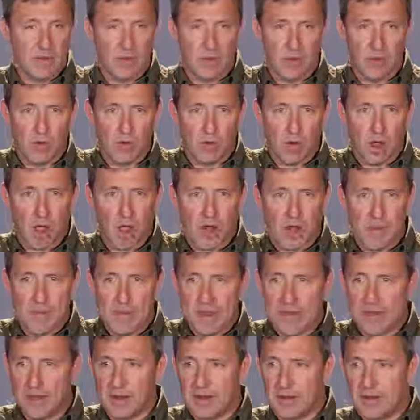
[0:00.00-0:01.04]
your
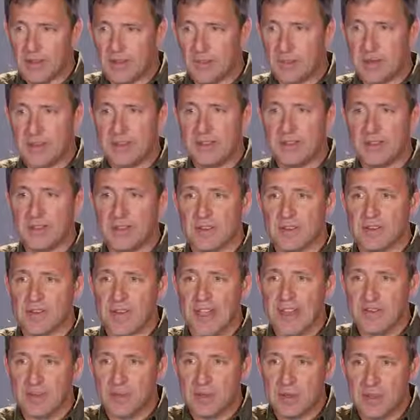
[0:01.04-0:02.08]
automated species
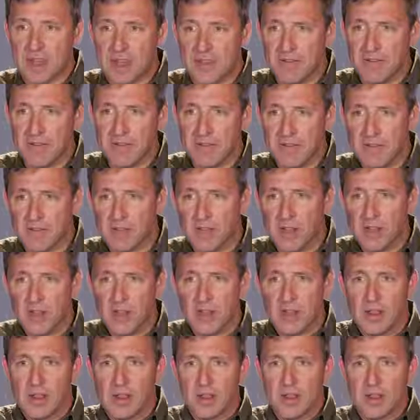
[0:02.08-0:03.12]
survival behaviors,
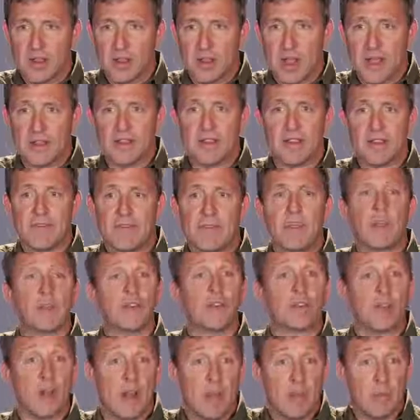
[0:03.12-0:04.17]
as if they're
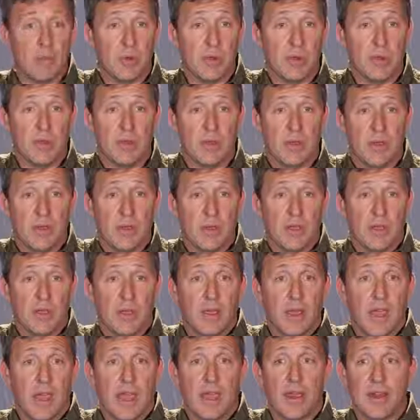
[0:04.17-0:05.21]
trainable
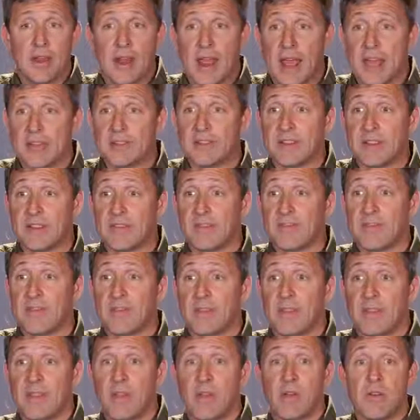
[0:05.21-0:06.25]
and as if
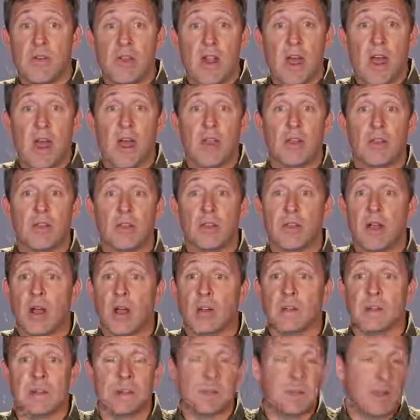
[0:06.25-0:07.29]
they're not your
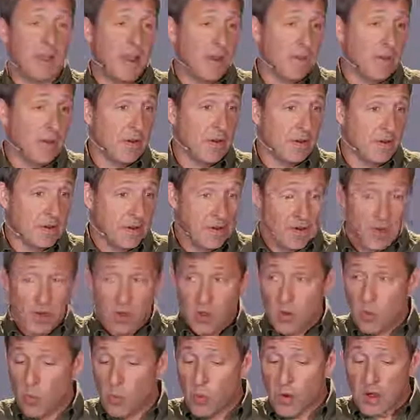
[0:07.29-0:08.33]
conscious behaviors.
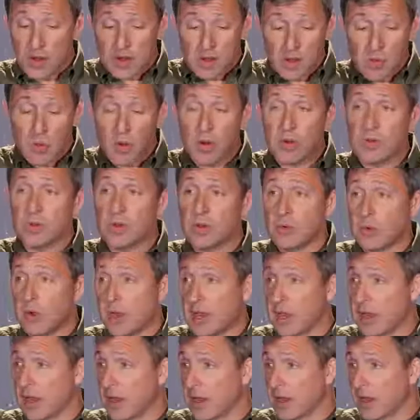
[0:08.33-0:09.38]
What you are
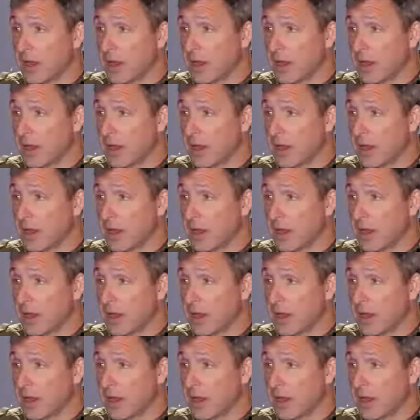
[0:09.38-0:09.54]
doing,